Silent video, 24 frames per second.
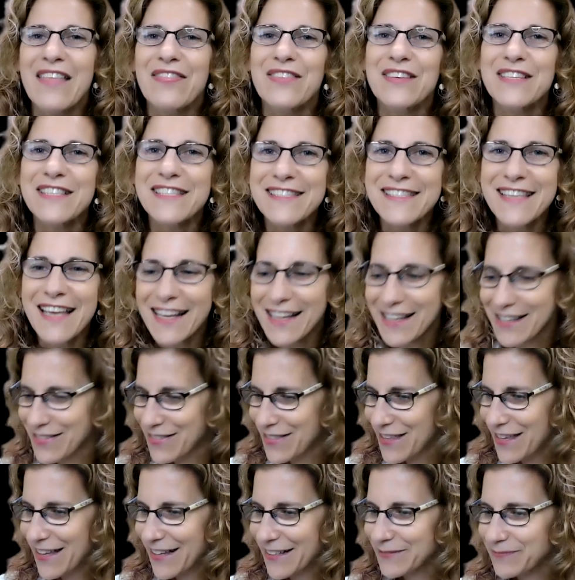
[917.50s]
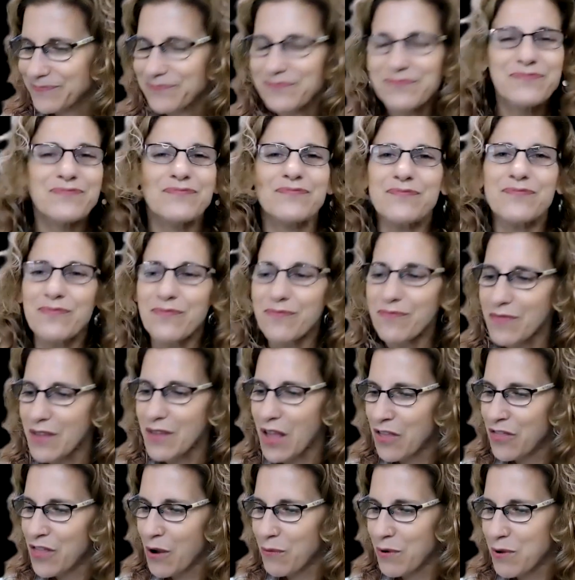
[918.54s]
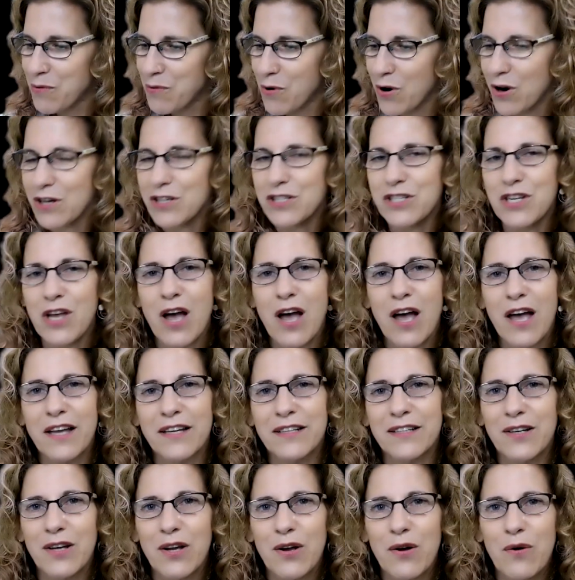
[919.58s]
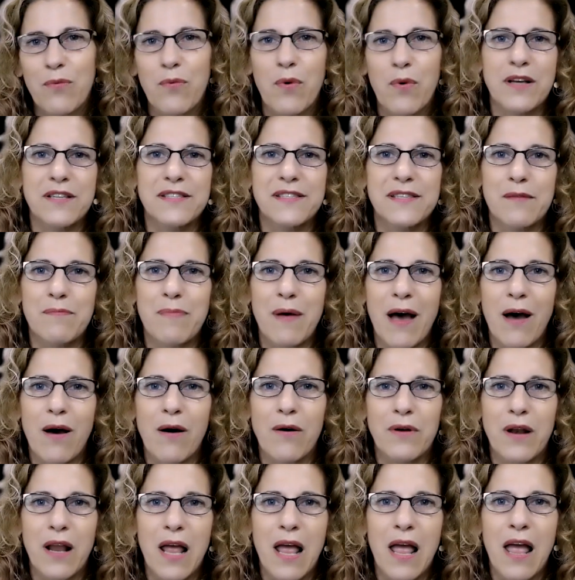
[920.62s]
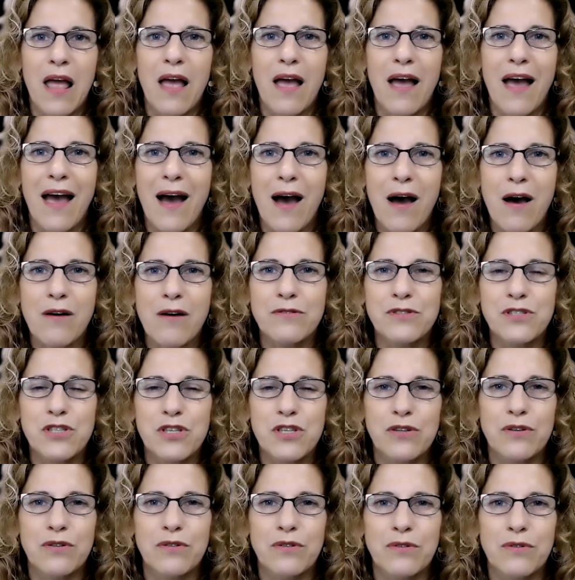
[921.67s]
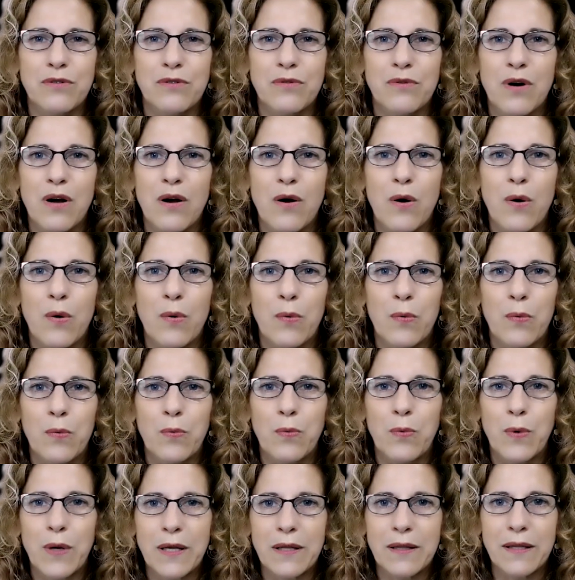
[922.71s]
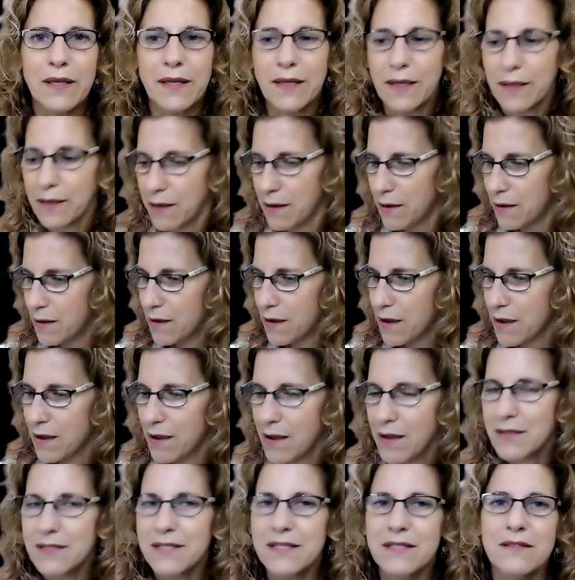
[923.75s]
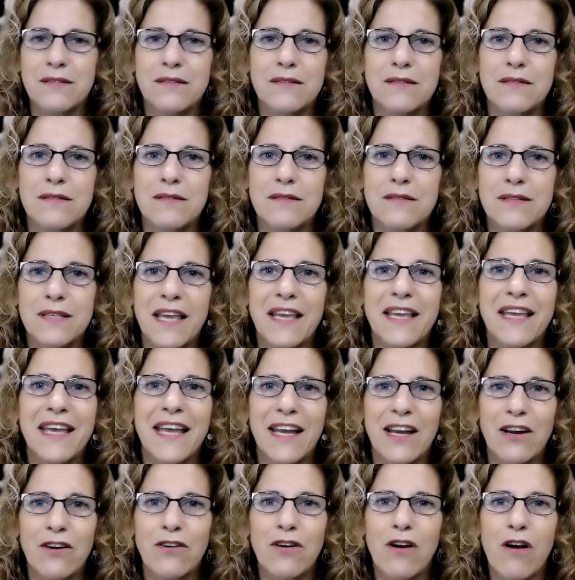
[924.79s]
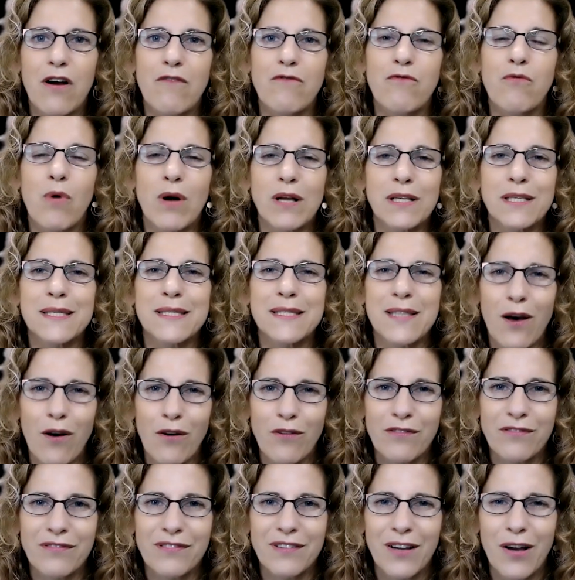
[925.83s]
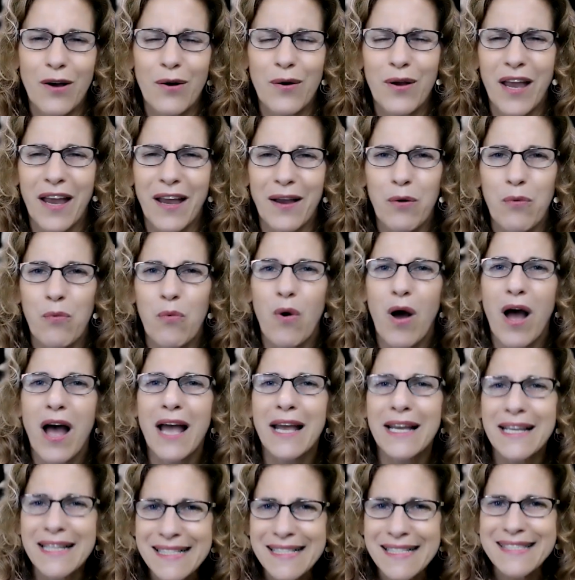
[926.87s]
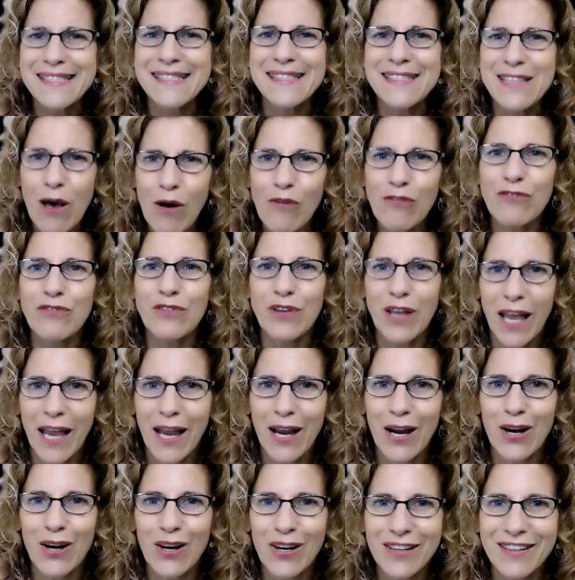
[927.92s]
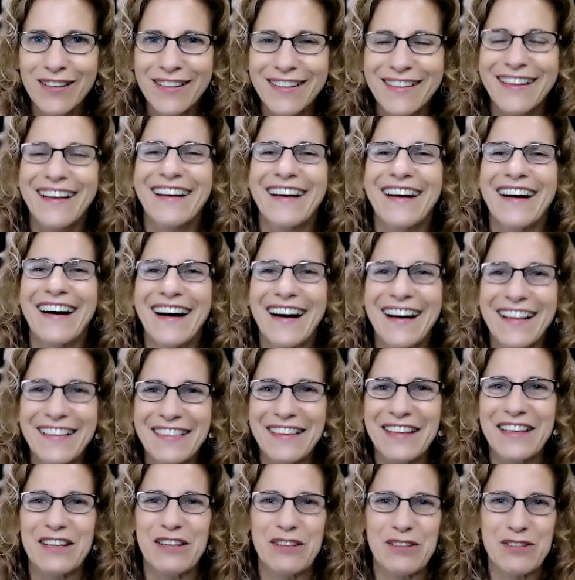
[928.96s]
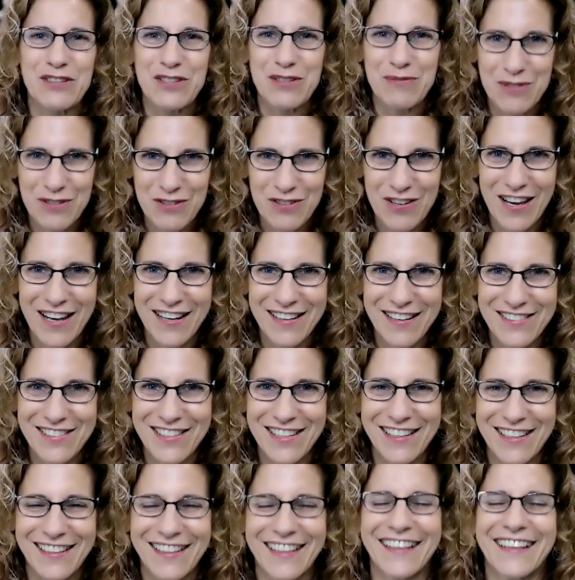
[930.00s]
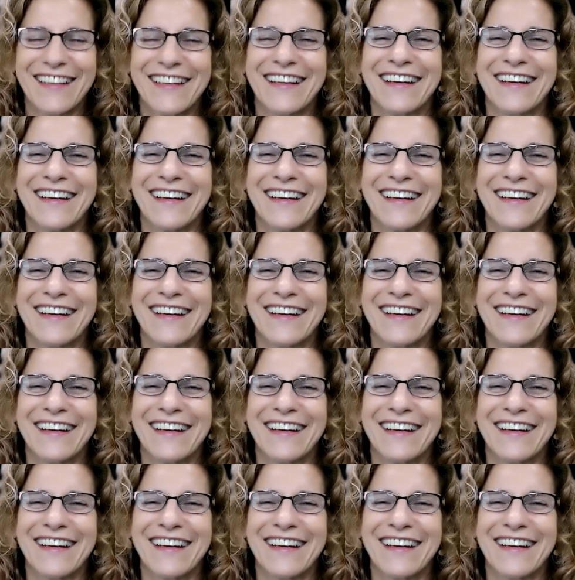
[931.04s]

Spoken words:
The second thing that we worked on was about how to really take care of oneself. Okay, why is self-care a leadership strategy?